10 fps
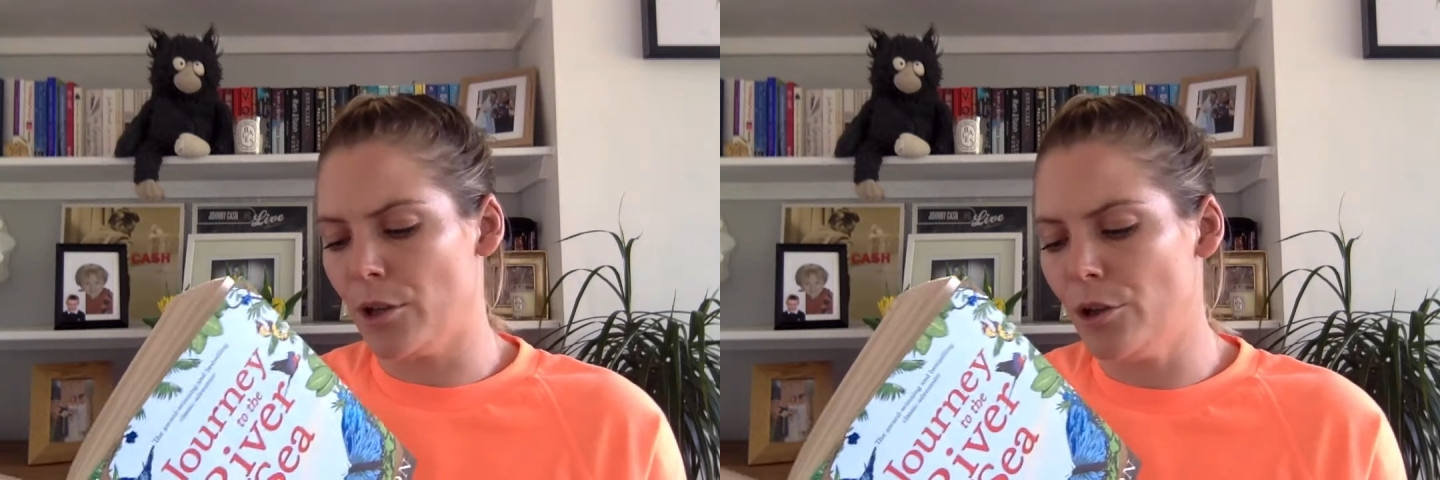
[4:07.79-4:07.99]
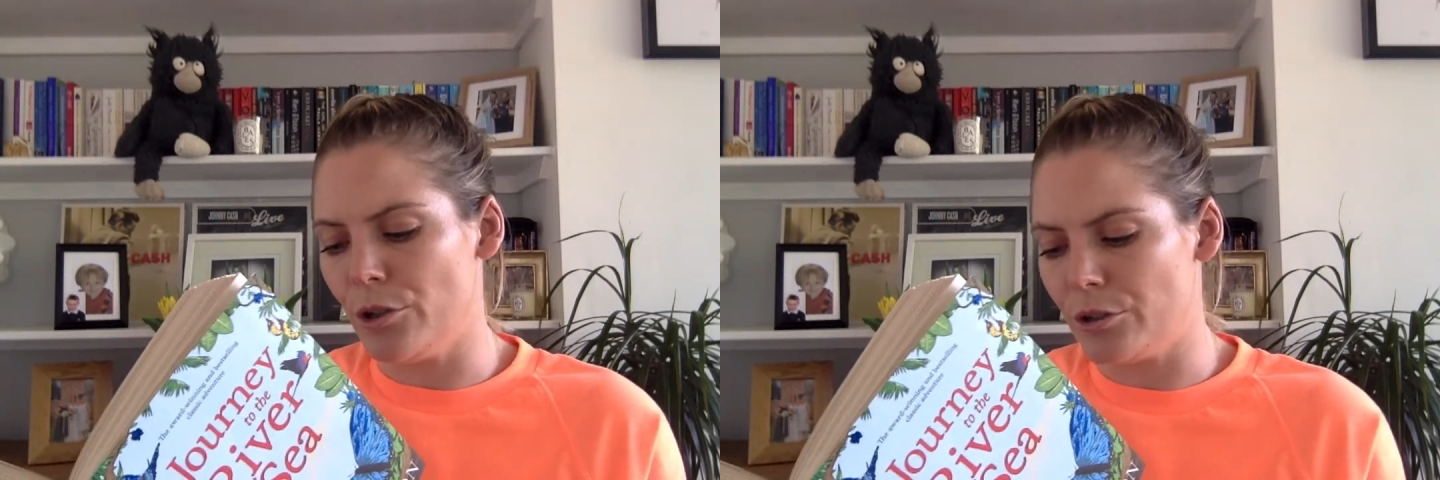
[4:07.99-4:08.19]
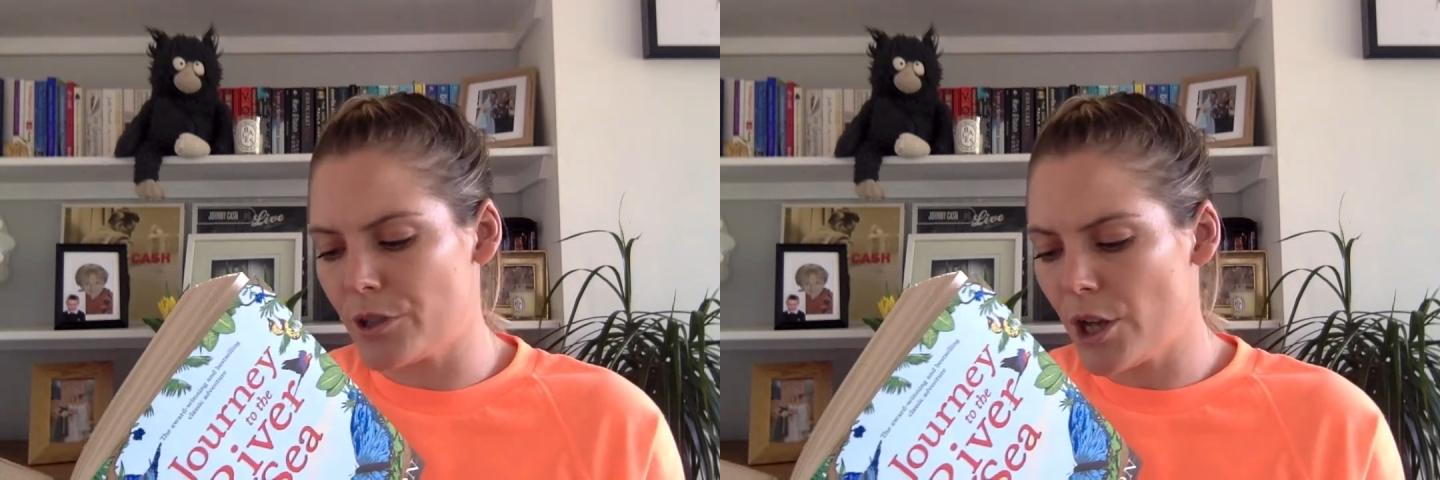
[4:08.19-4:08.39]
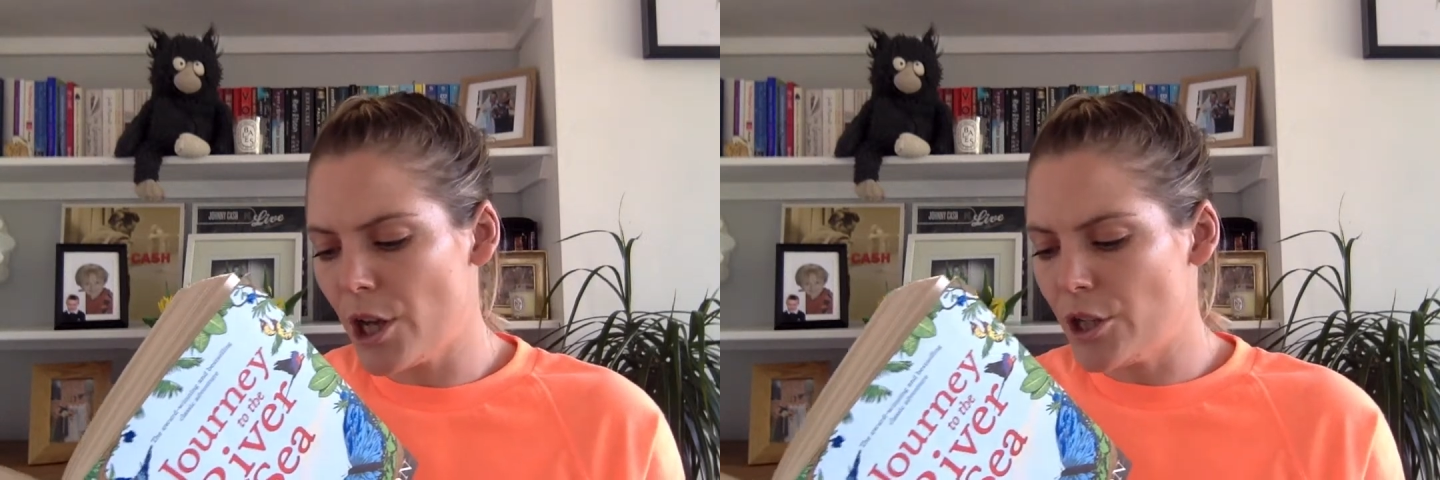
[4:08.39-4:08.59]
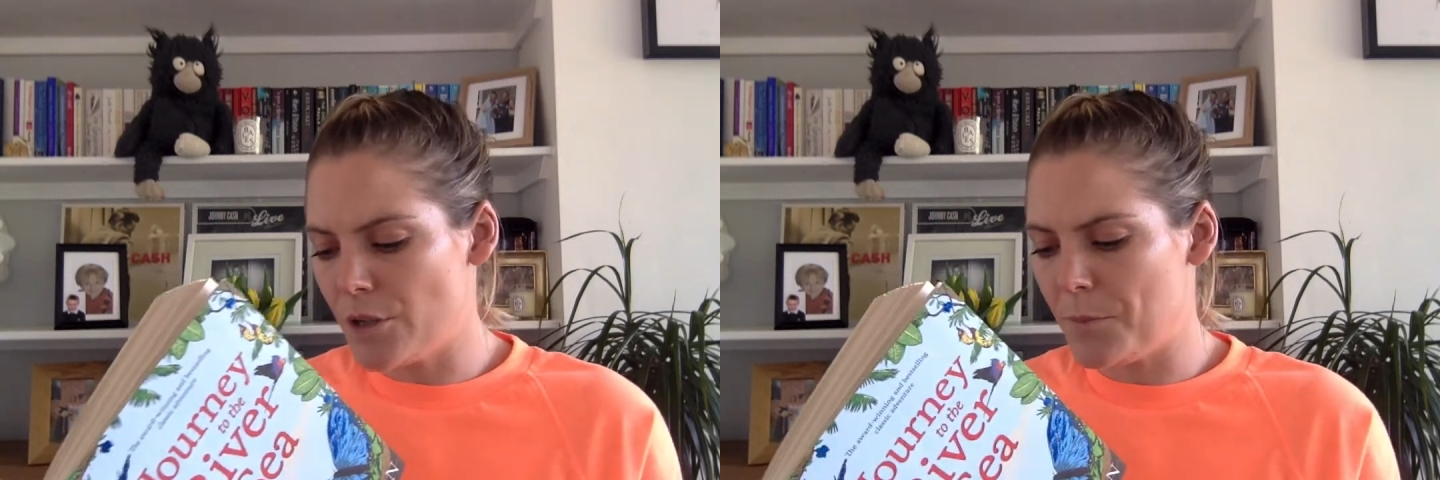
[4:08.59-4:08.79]
called,
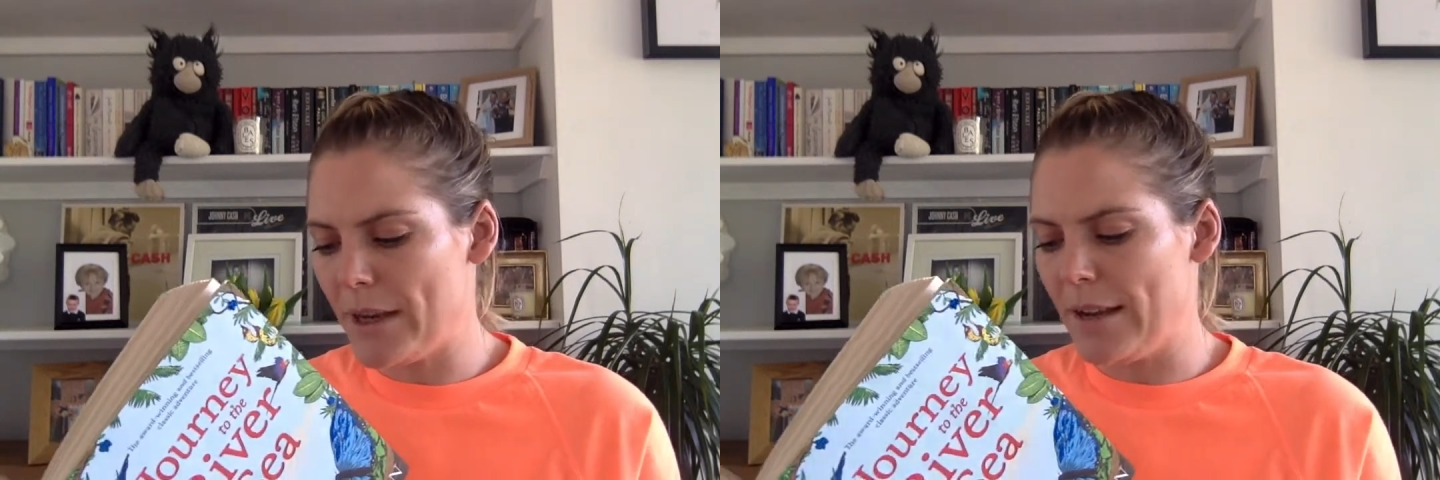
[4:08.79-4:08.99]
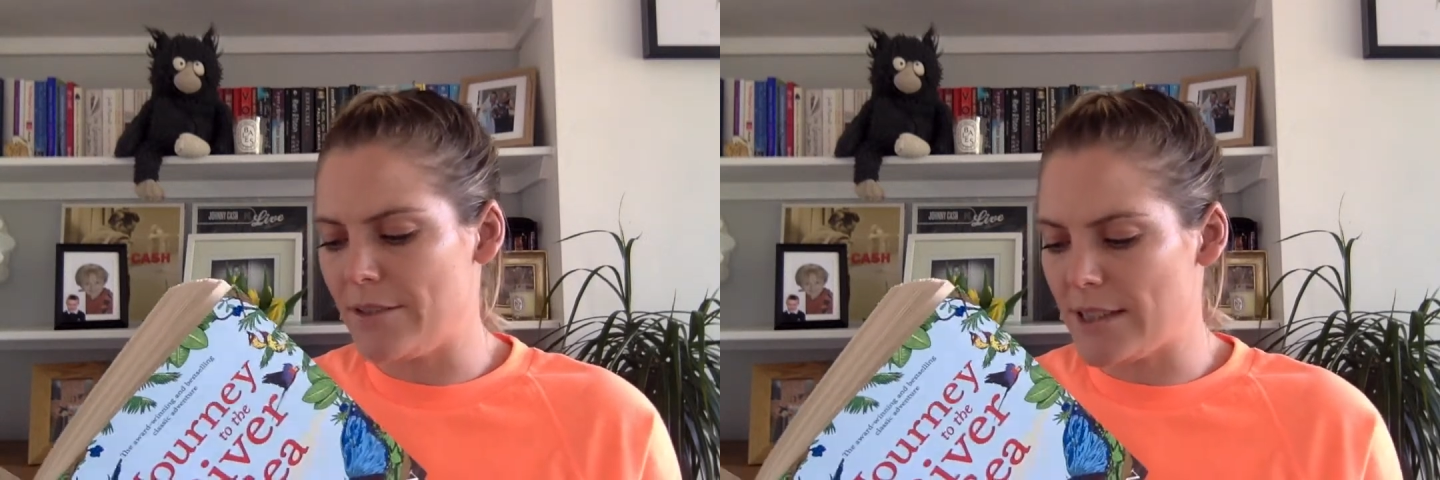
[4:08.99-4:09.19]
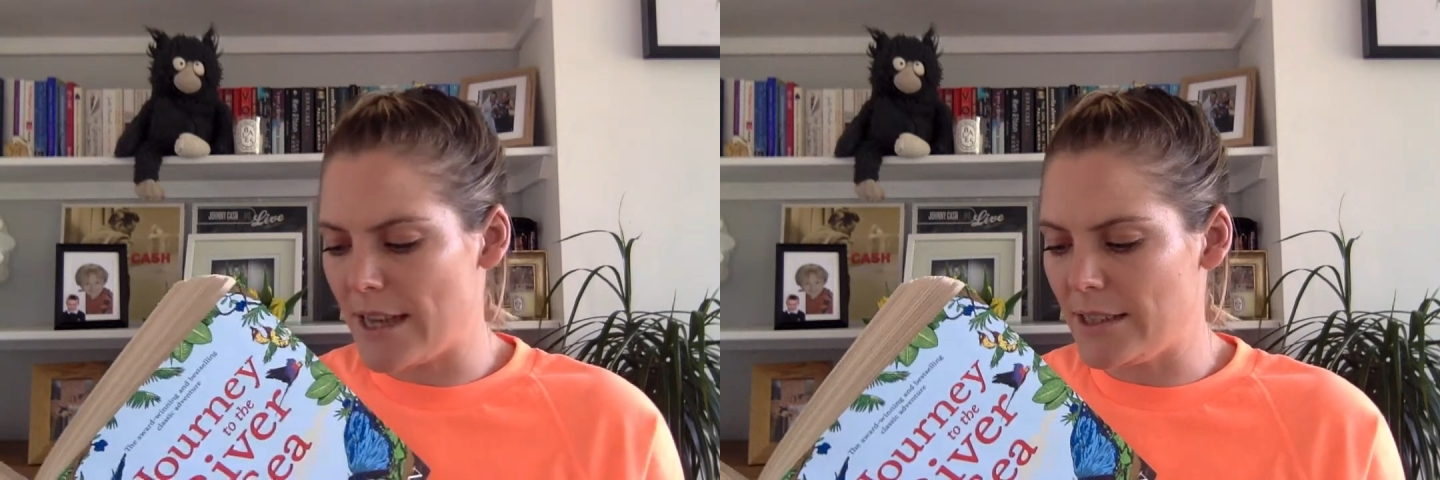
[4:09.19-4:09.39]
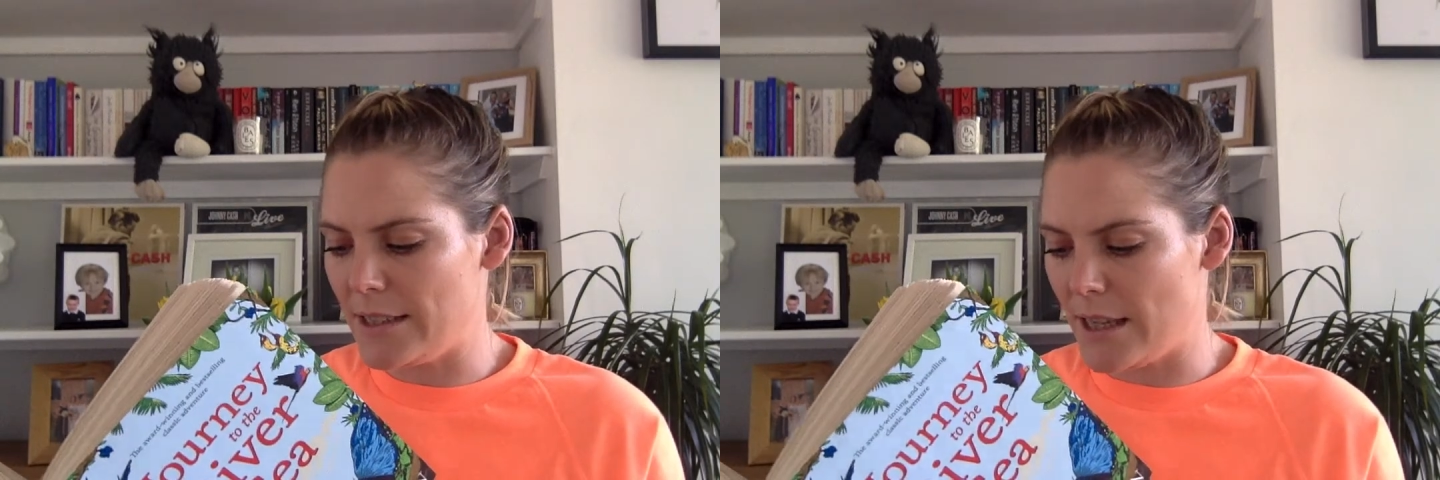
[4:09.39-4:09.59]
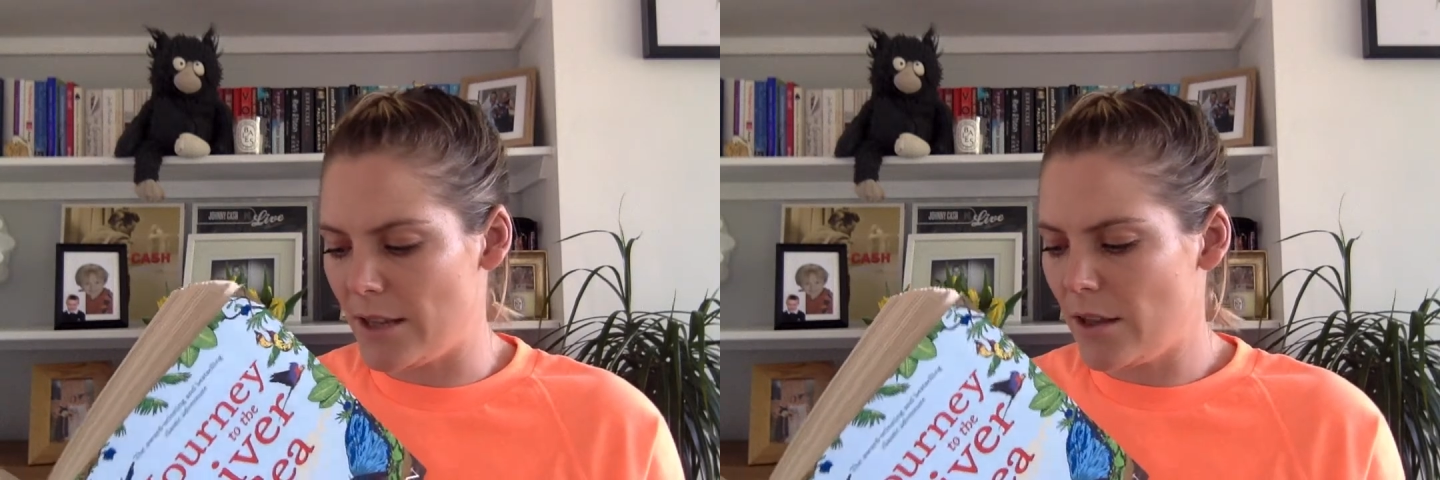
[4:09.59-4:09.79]
should be left standing,